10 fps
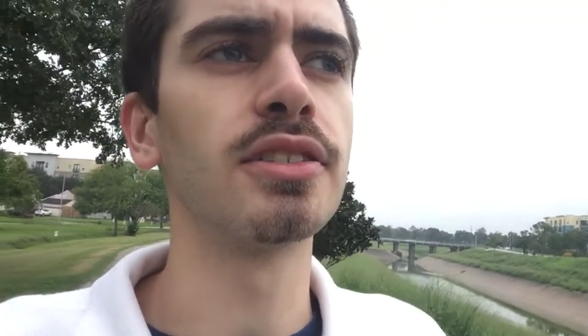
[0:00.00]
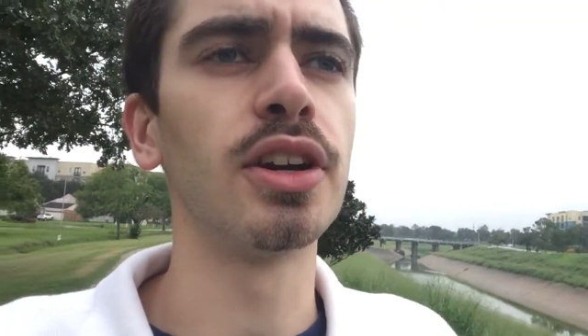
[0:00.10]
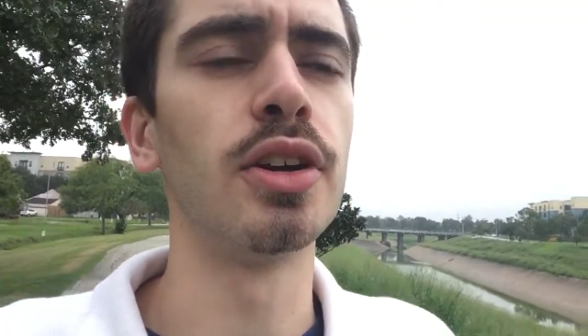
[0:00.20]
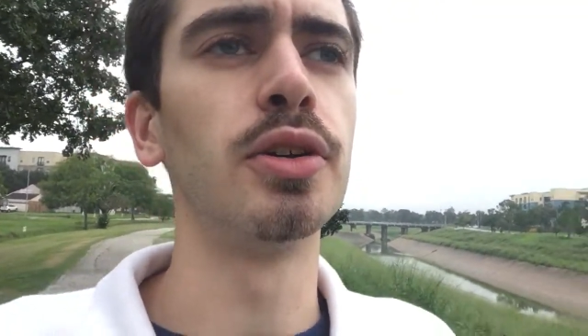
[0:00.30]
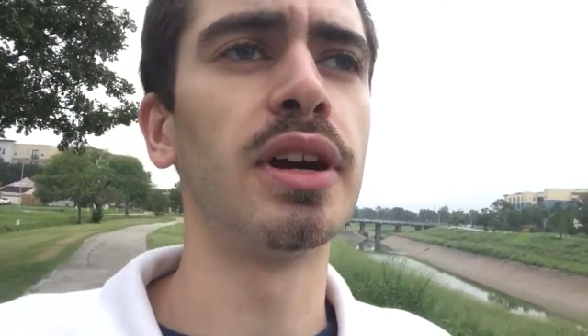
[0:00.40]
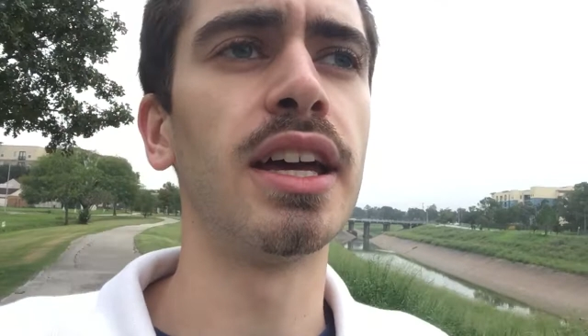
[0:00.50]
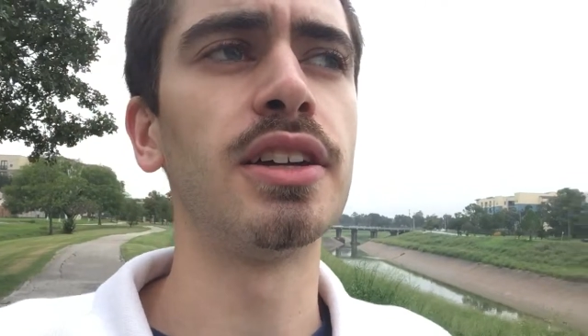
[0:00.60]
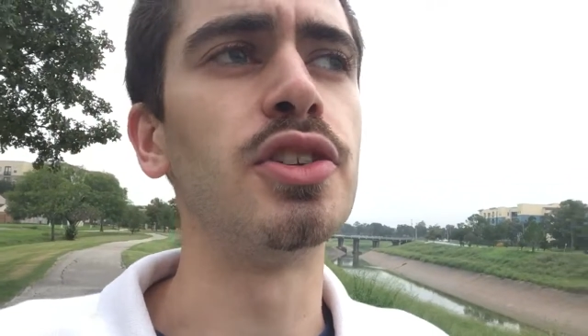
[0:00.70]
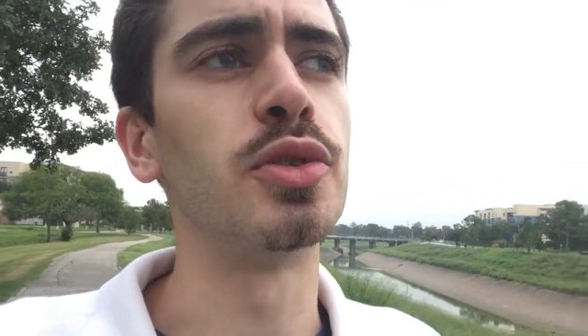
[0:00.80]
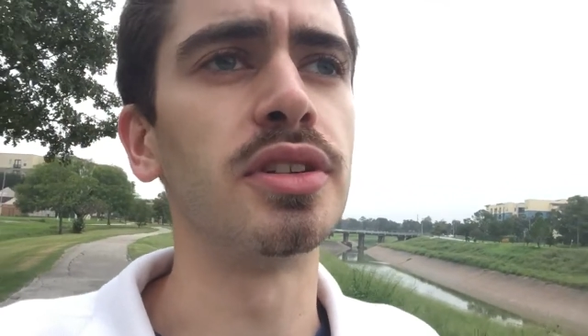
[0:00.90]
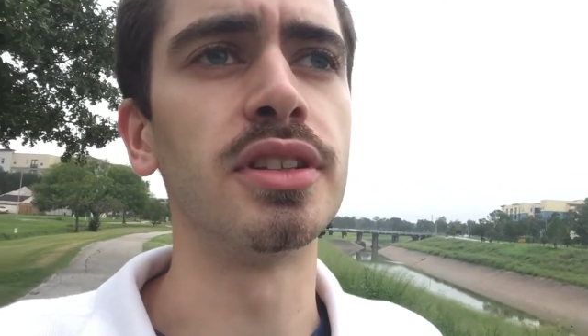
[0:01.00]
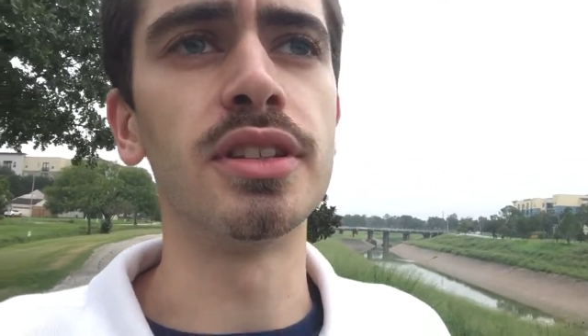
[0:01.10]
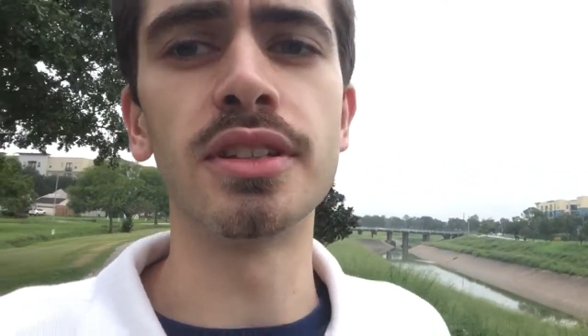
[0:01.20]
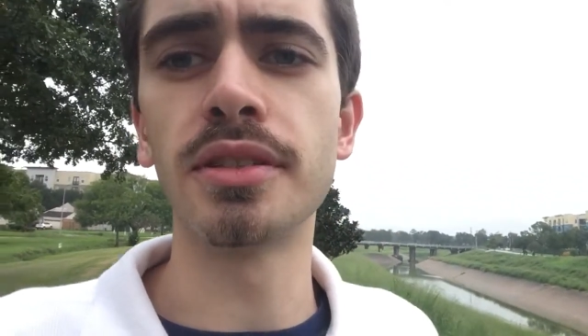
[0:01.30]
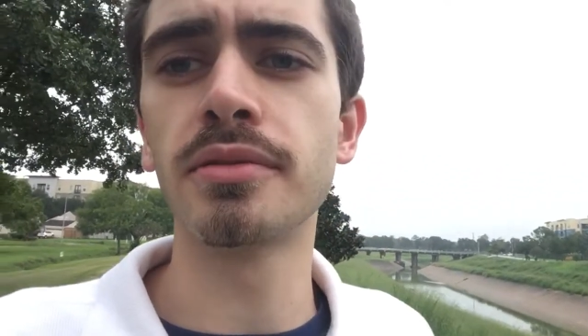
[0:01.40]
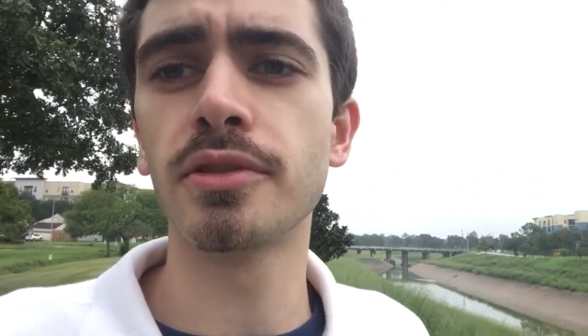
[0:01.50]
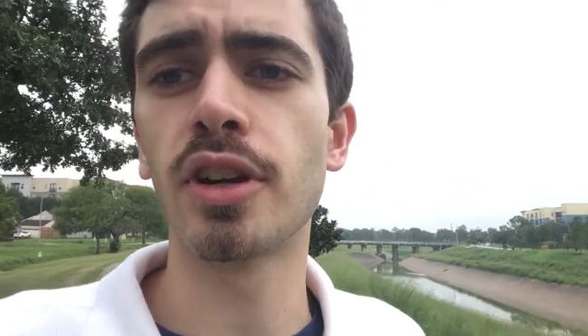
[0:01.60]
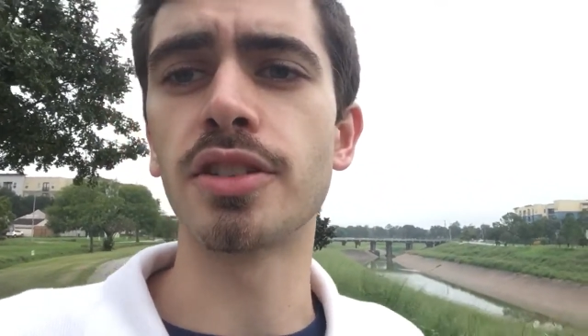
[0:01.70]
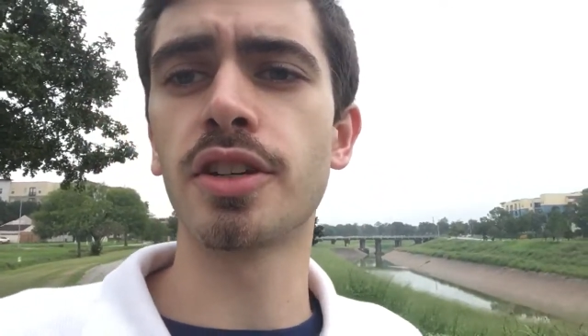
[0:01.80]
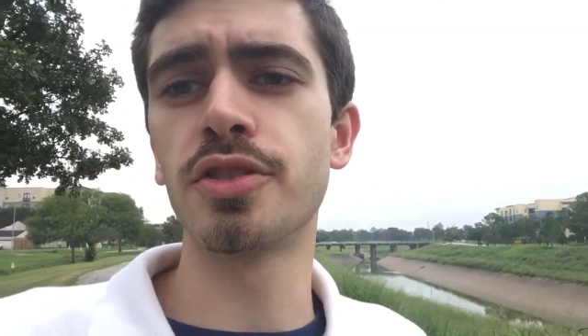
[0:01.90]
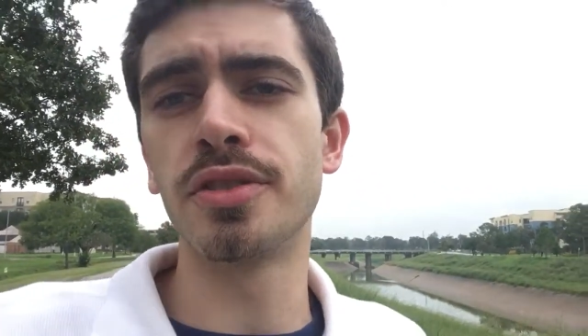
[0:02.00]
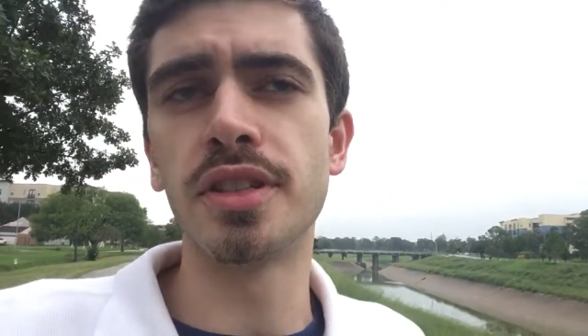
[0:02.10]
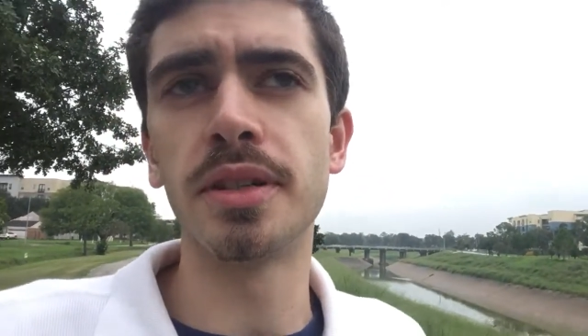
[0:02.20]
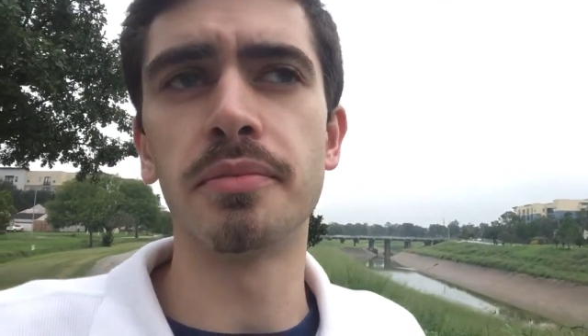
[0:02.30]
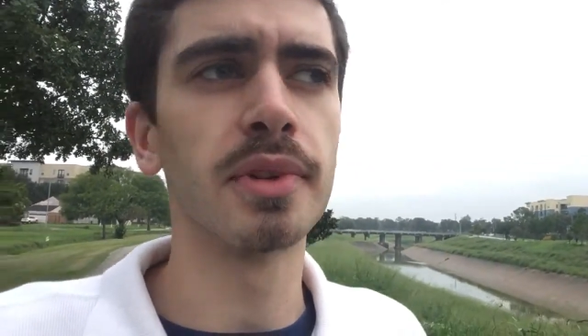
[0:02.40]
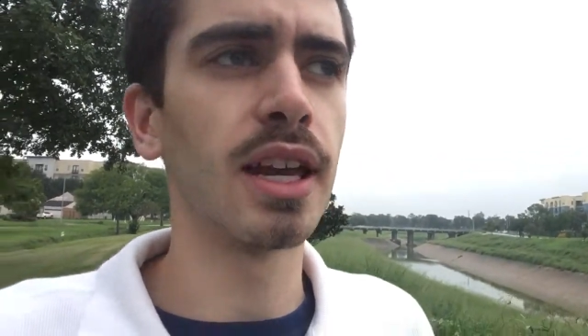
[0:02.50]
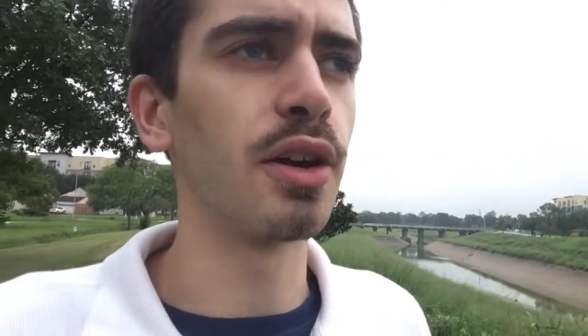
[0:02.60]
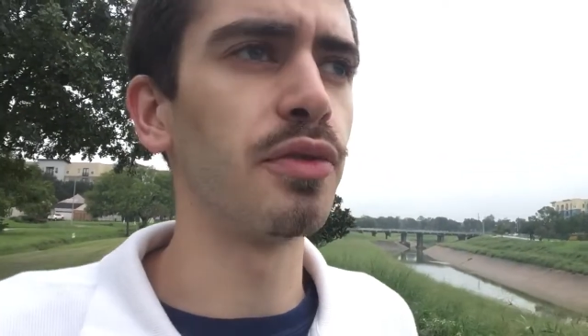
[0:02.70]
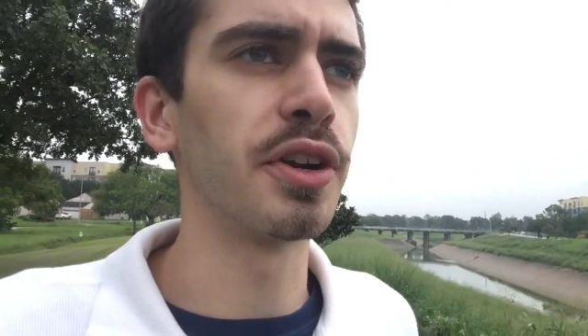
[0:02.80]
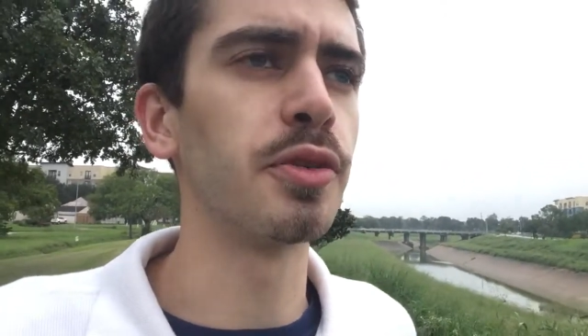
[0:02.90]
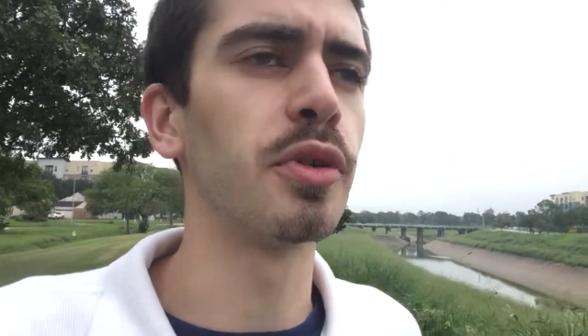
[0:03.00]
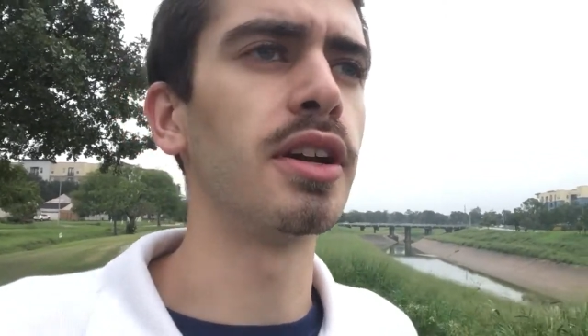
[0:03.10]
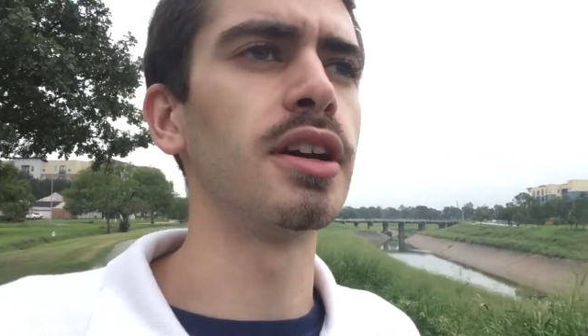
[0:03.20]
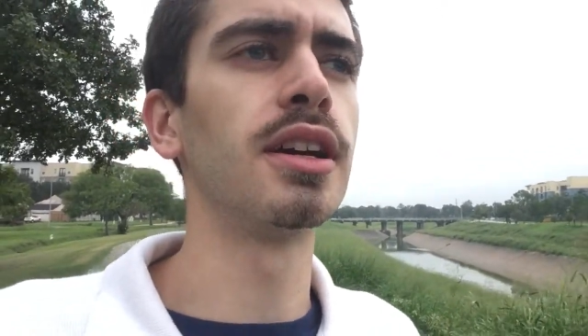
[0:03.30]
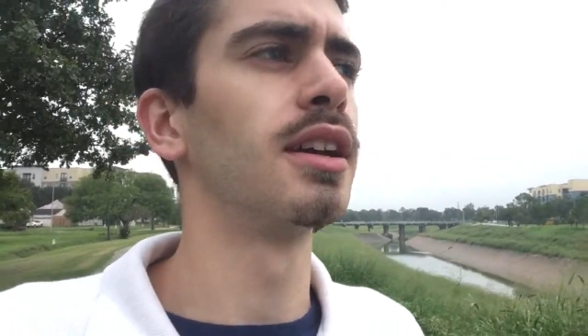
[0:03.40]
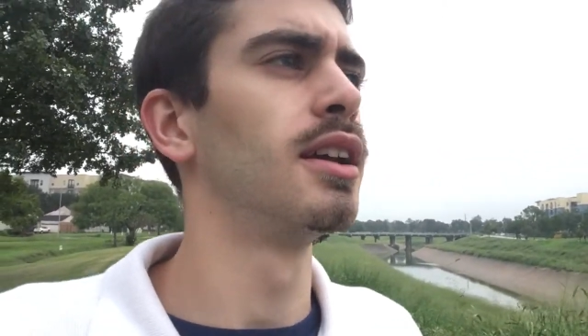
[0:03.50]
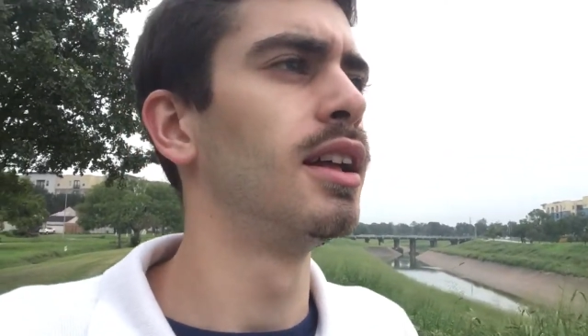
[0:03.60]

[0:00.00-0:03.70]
go ahead and join the cross-country team, and I figured why not.